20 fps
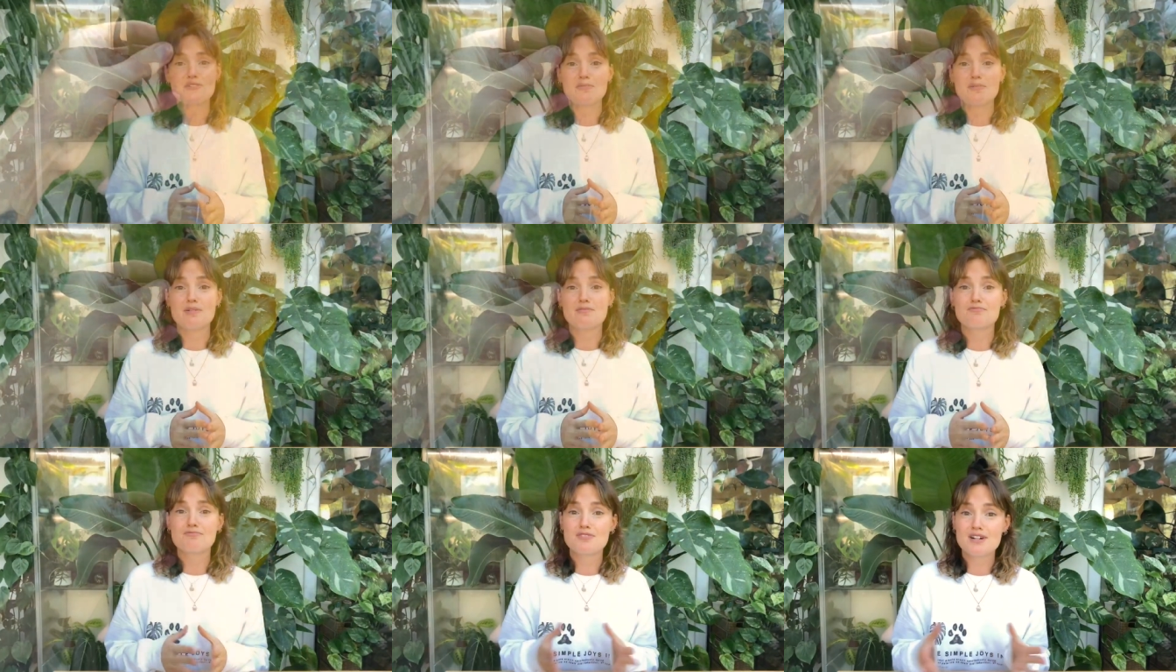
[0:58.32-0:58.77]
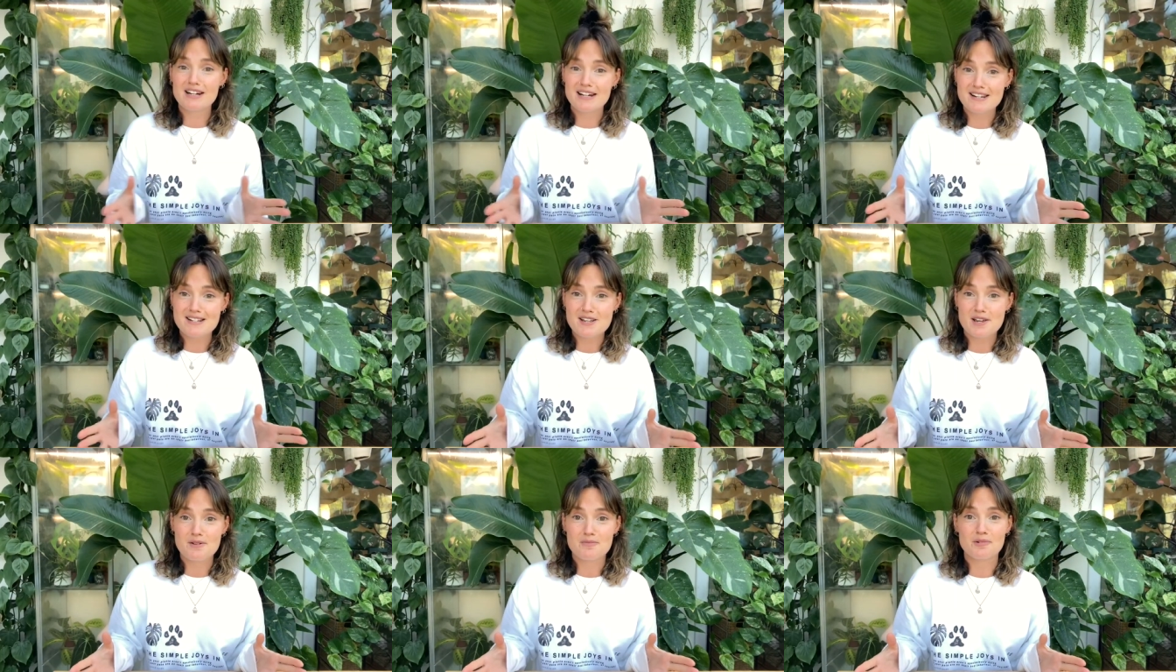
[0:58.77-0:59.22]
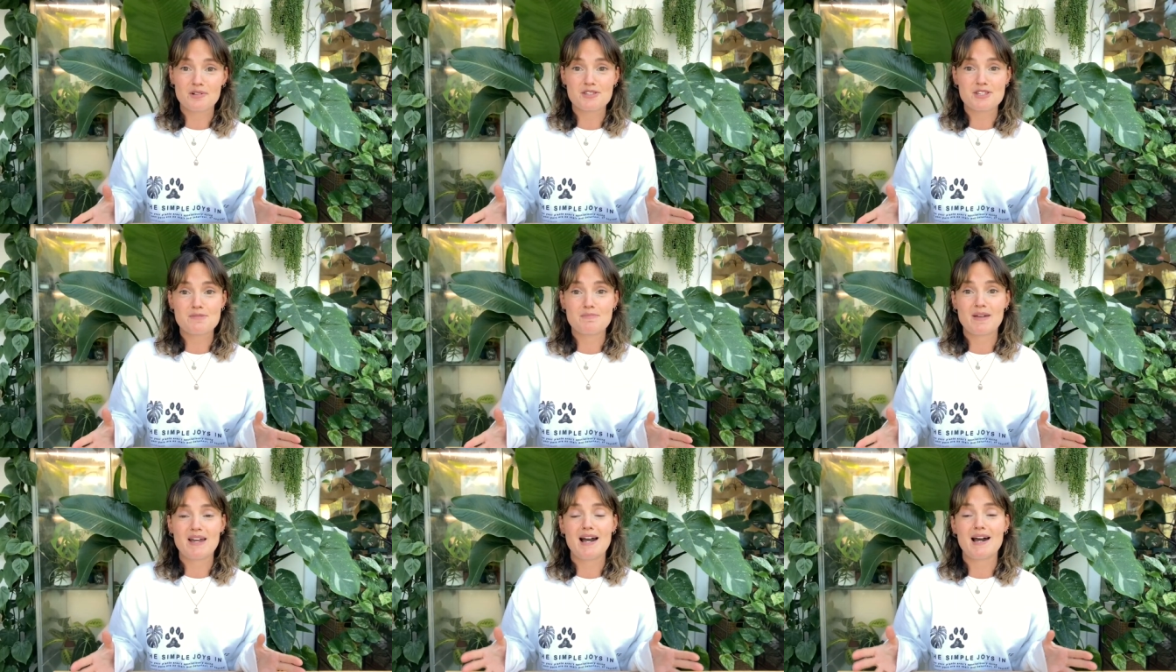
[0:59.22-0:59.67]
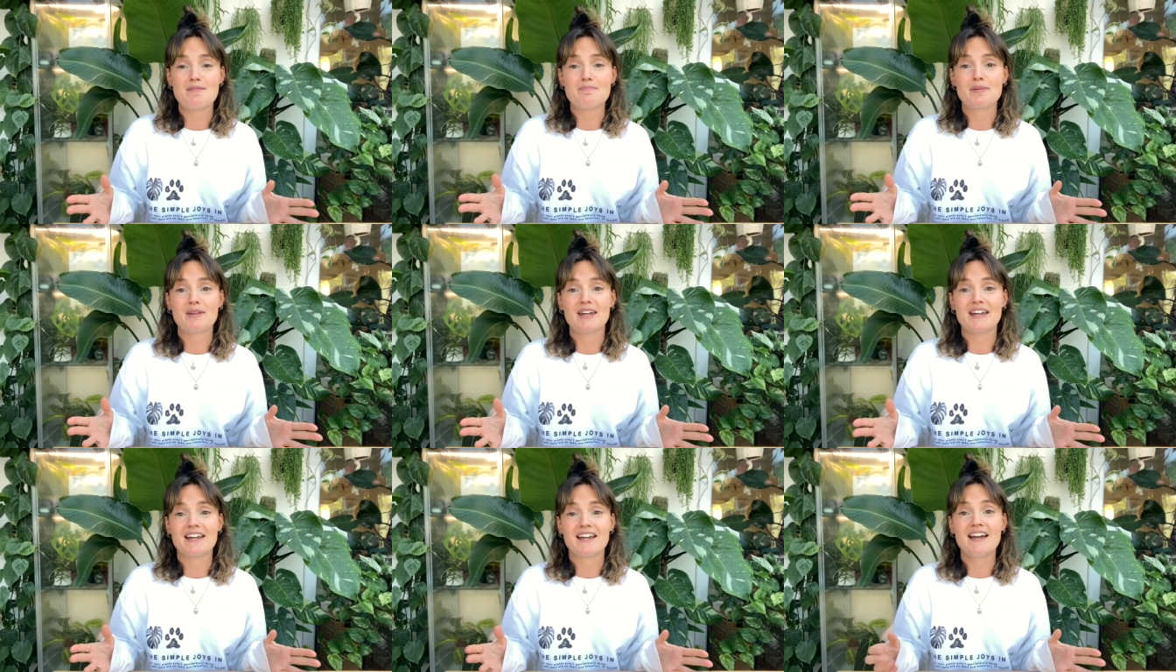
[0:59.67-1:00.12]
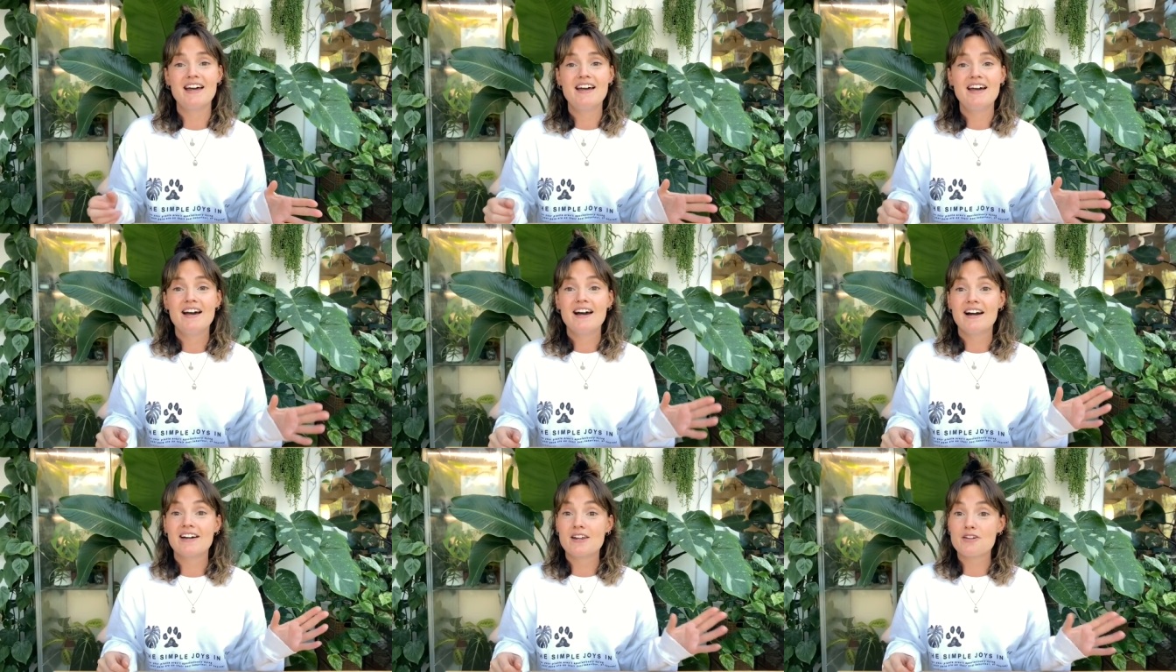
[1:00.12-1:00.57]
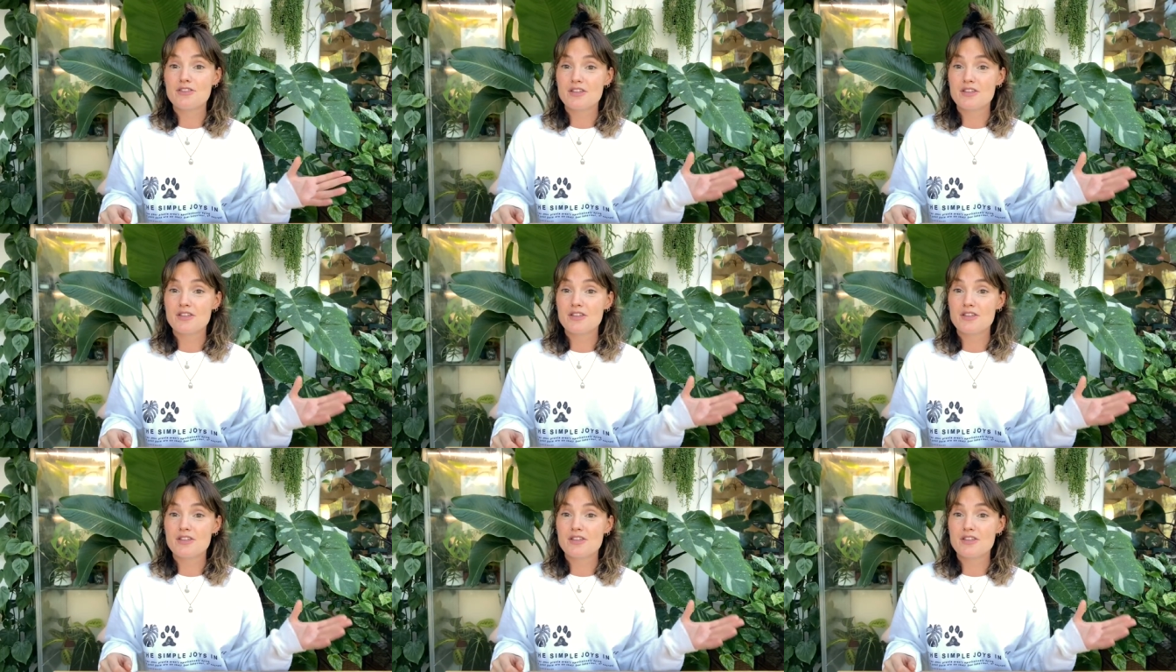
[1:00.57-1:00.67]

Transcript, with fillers: that we really don't want to be happening. And I